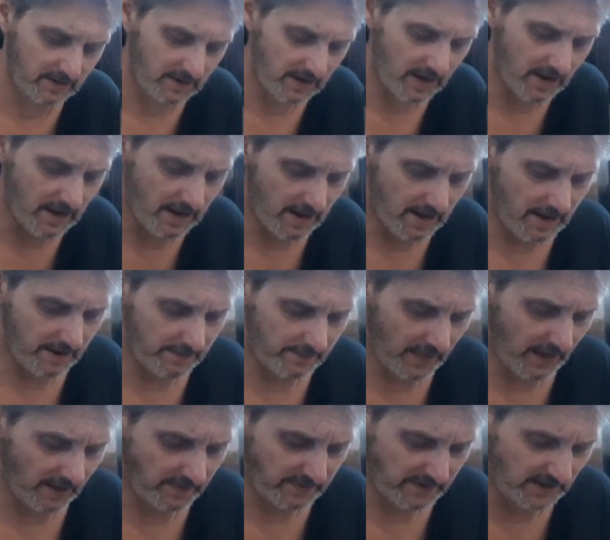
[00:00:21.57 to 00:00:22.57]

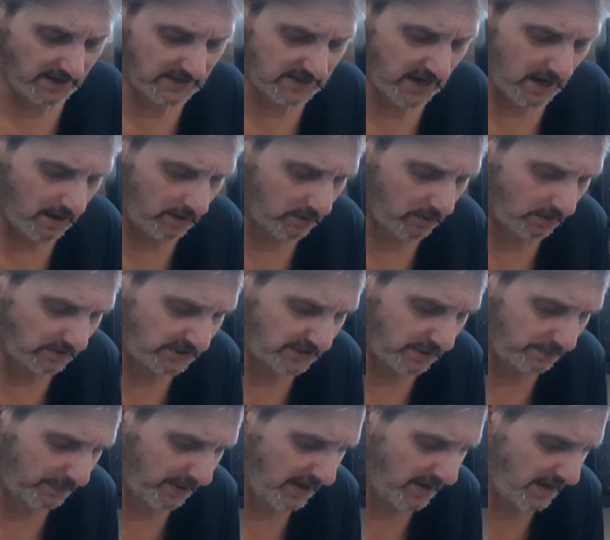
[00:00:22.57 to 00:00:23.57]
And these are going to
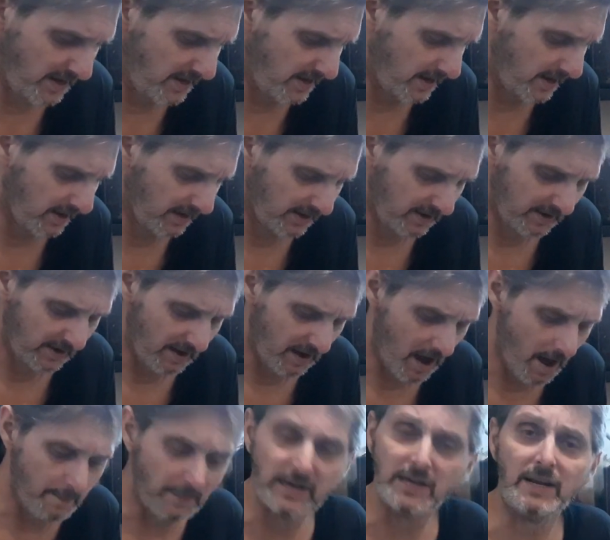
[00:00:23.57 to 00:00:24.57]
be
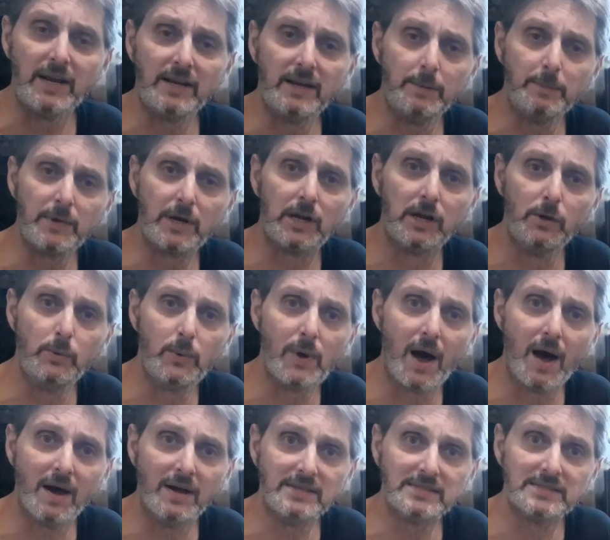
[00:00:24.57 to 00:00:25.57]
Armadillidium
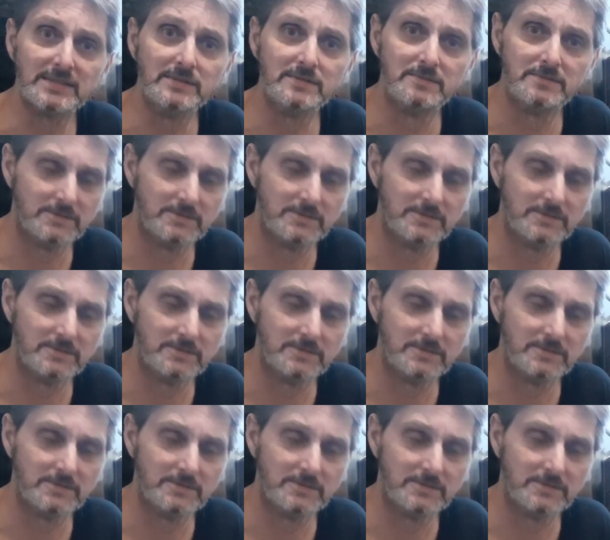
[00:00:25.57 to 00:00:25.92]
klugii.